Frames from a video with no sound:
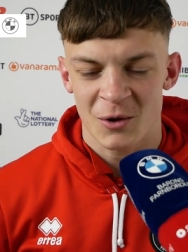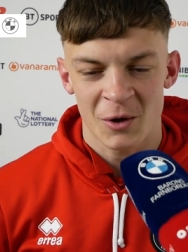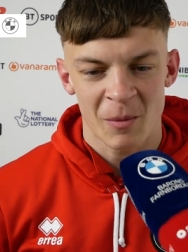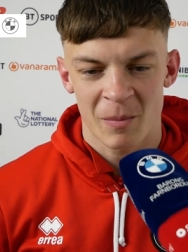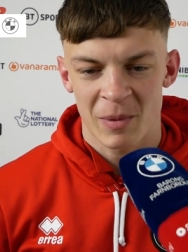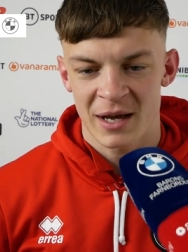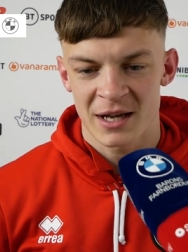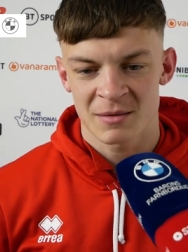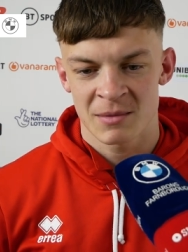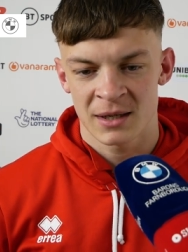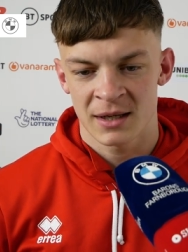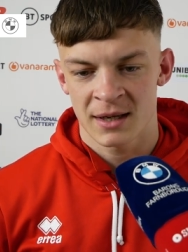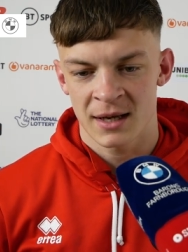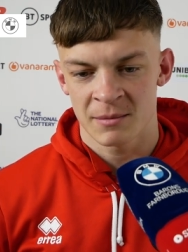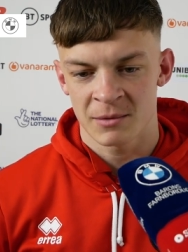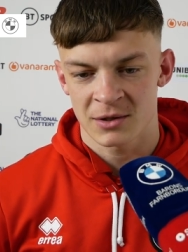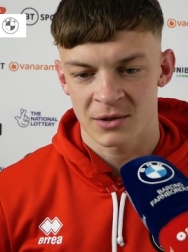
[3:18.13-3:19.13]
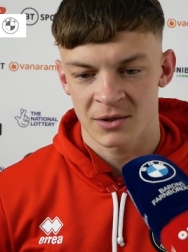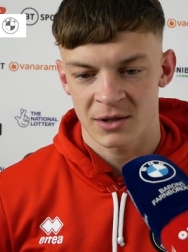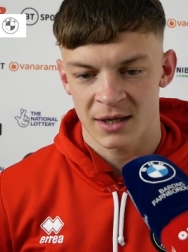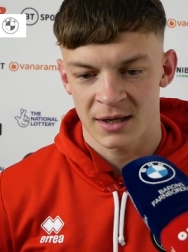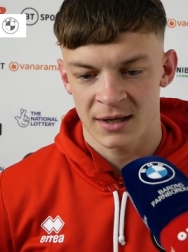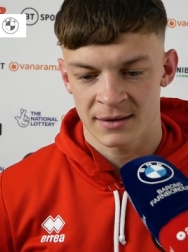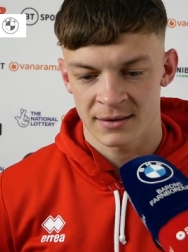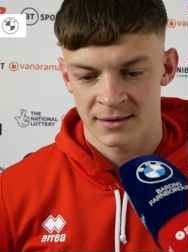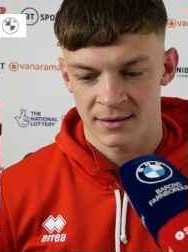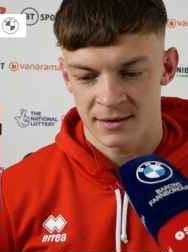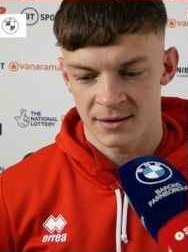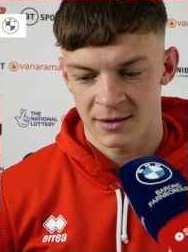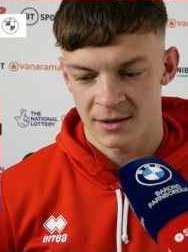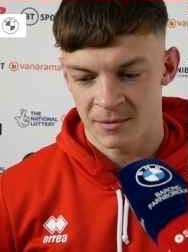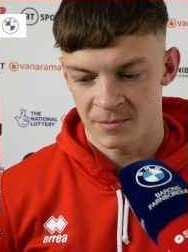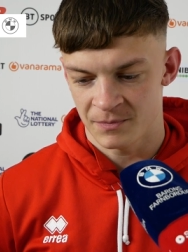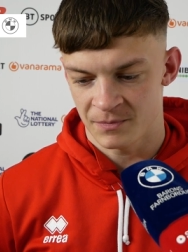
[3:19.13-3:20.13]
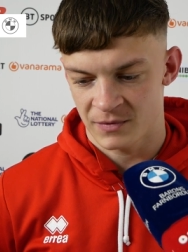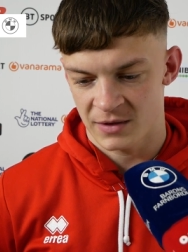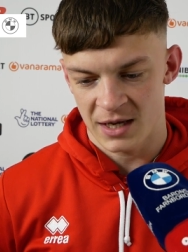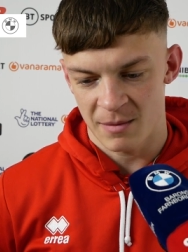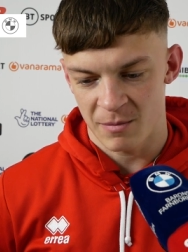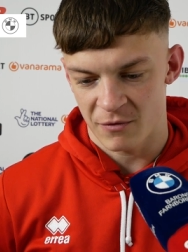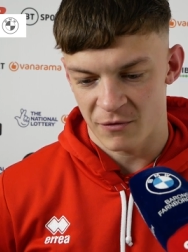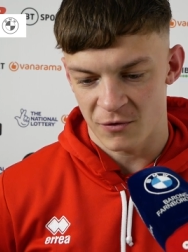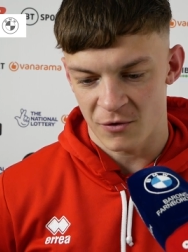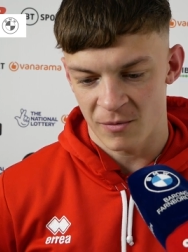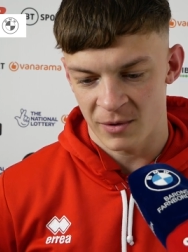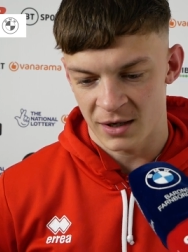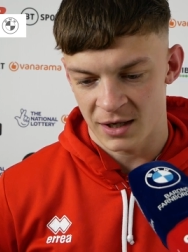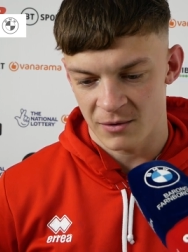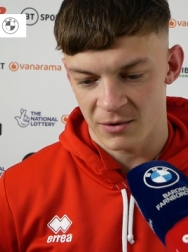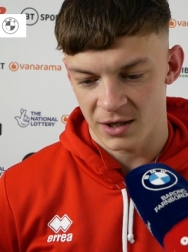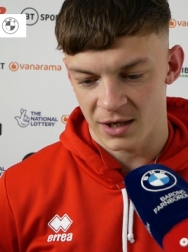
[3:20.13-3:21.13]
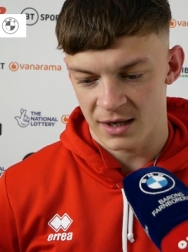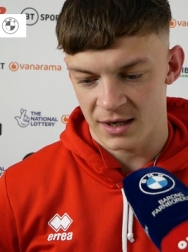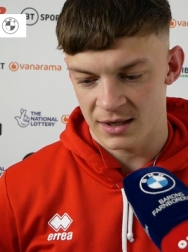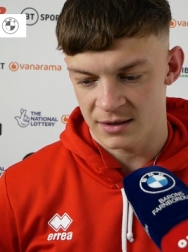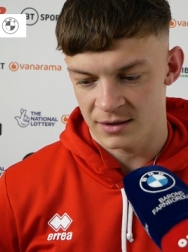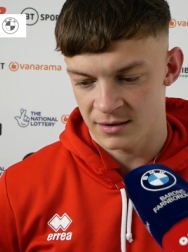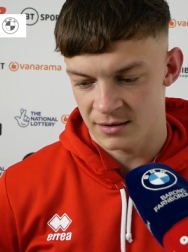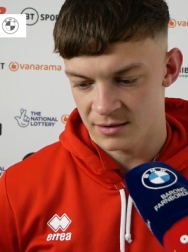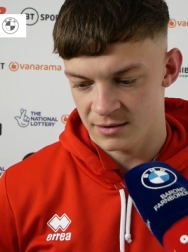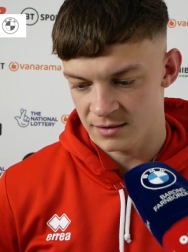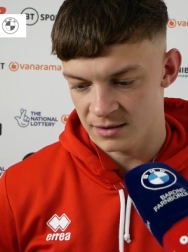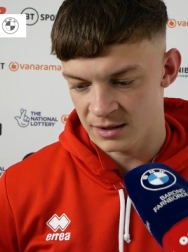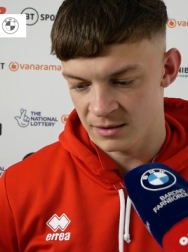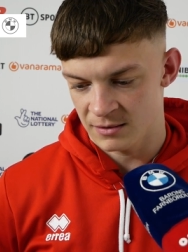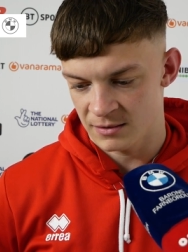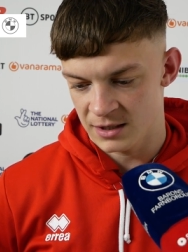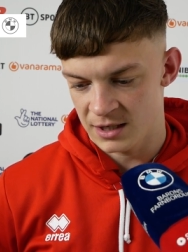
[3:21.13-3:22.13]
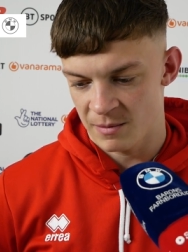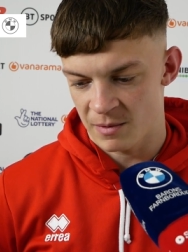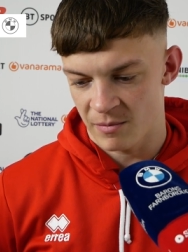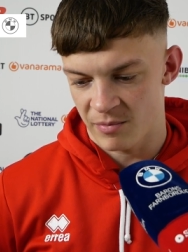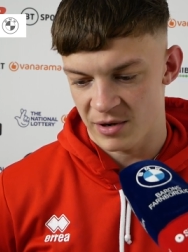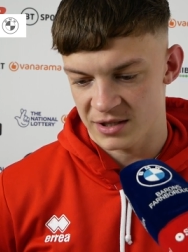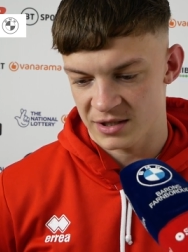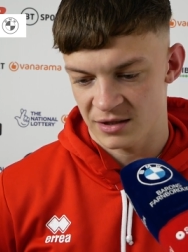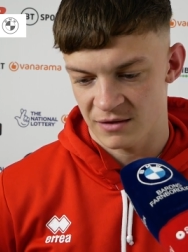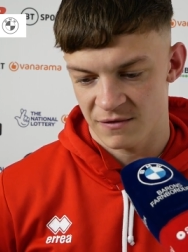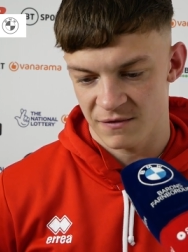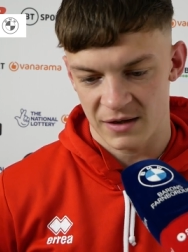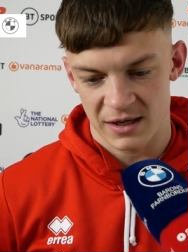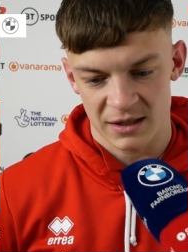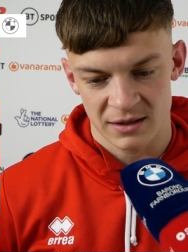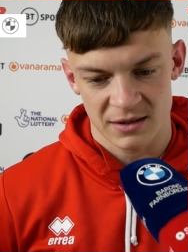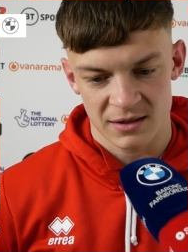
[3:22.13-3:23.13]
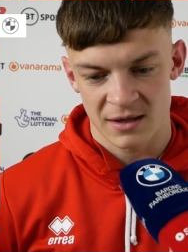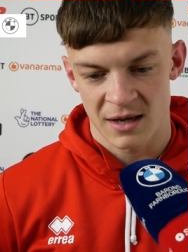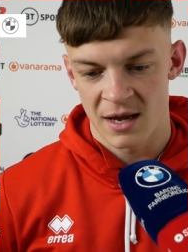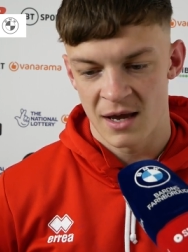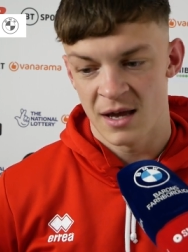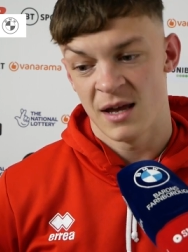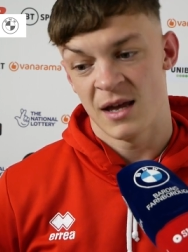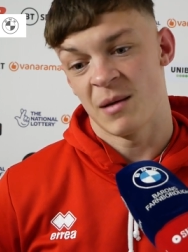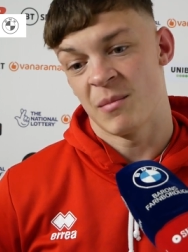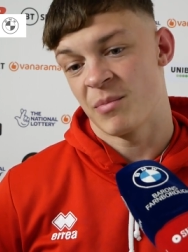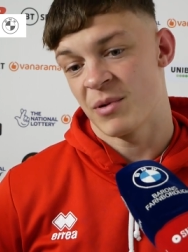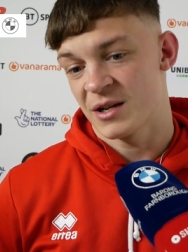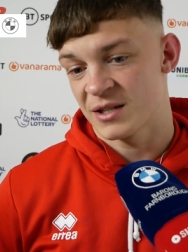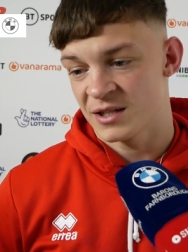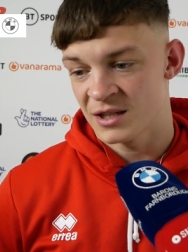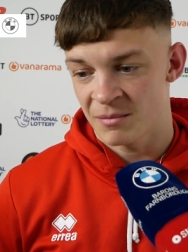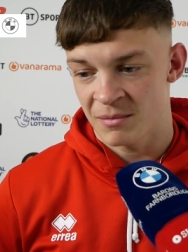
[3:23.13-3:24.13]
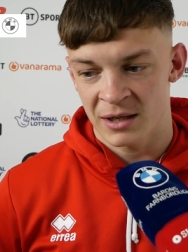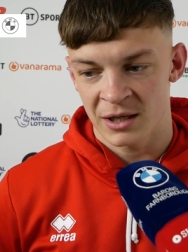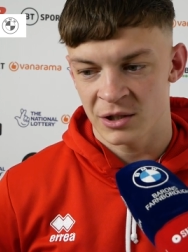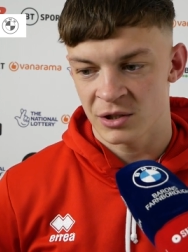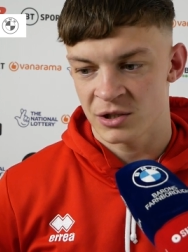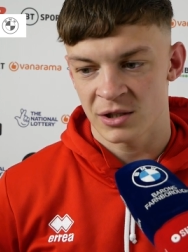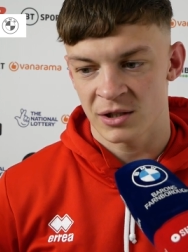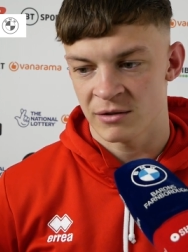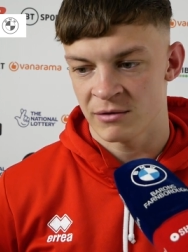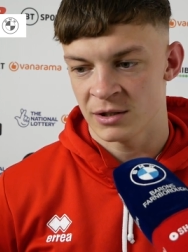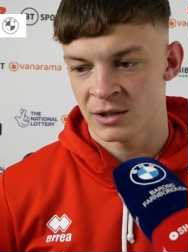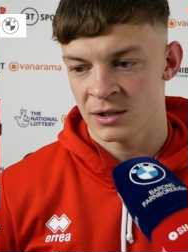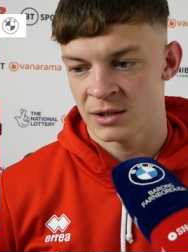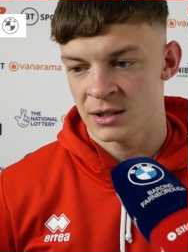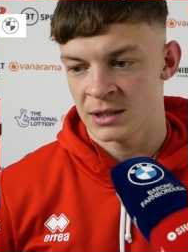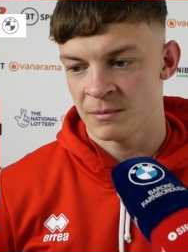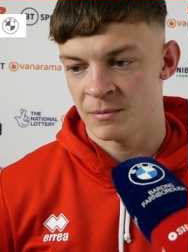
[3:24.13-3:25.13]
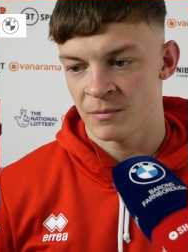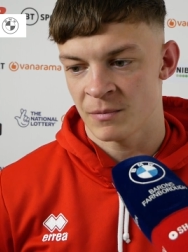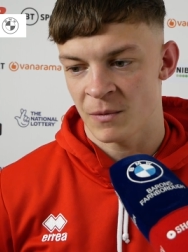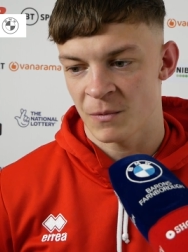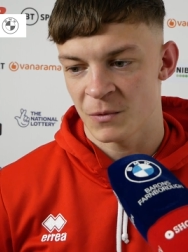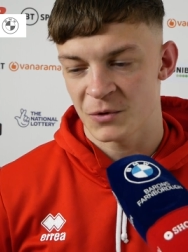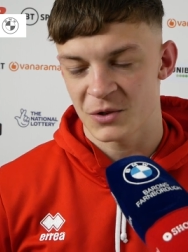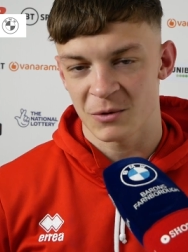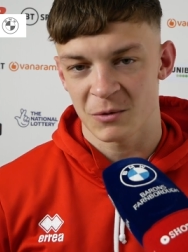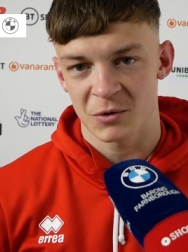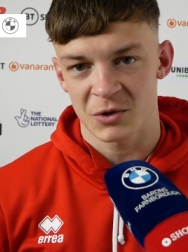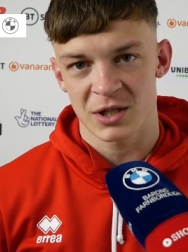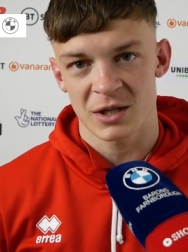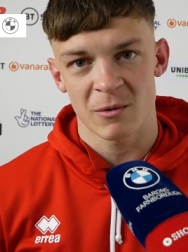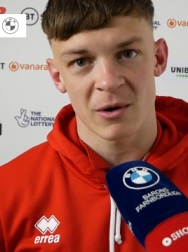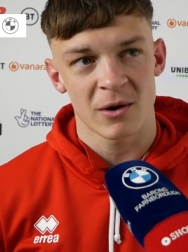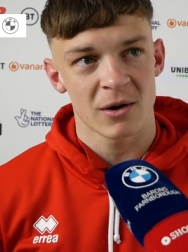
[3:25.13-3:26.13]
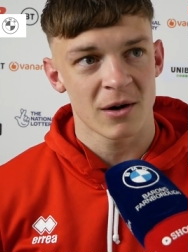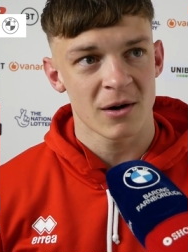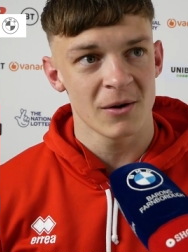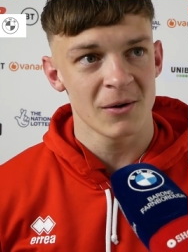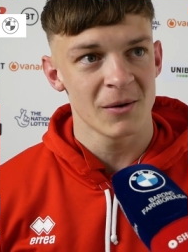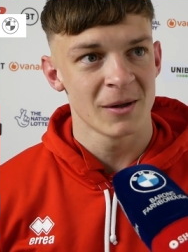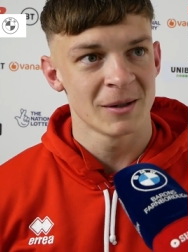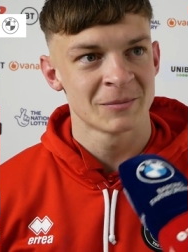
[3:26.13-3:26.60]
I want to play as many games as I can, um, keep performing how I can, you know, keep impressing the fans impressing the manager, and um, we'll, see, we'll see where I go.